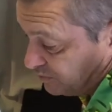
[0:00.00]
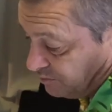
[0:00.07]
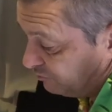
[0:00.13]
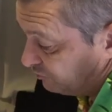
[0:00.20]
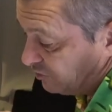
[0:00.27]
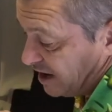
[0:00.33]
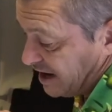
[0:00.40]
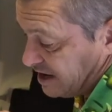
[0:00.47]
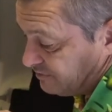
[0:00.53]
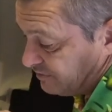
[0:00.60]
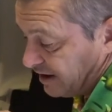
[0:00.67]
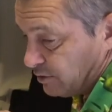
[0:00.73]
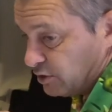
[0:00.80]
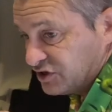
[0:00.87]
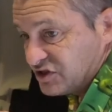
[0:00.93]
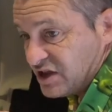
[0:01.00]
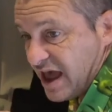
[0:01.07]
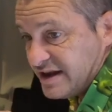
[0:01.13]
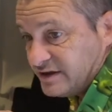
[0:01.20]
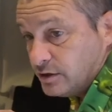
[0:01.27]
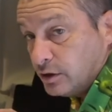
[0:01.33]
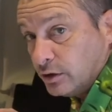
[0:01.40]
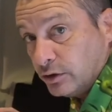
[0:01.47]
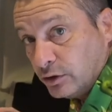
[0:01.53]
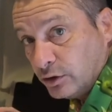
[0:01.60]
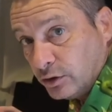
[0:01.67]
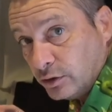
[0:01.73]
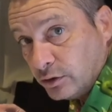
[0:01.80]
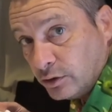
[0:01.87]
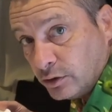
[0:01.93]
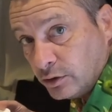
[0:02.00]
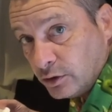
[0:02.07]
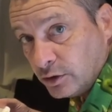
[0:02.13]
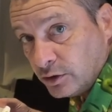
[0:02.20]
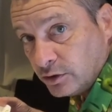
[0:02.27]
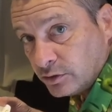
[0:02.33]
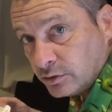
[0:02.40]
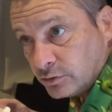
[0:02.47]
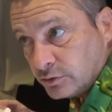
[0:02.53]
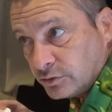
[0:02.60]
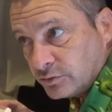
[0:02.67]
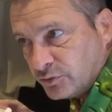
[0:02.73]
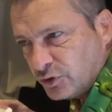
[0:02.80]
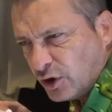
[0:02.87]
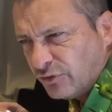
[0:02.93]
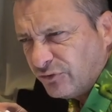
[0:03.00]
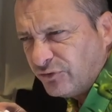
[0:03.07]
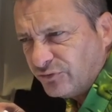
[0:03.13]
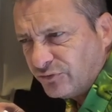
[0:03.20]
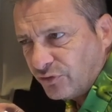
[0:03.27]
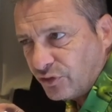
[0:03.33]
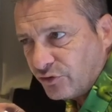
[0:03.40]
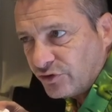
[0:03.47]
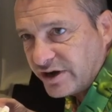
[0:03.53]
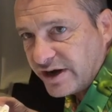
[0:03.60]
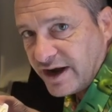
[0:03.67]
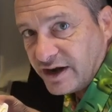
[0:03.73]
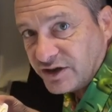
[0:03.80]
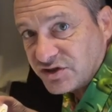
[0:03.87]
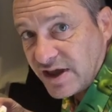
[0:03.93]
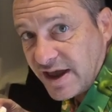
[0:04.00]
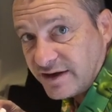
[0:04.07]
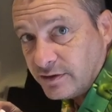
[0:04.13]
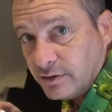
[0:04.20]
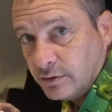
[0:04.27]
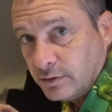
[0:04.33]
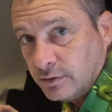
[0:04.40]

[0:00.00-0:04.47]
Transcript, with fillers: five out of ten. Right. No, three out of ten.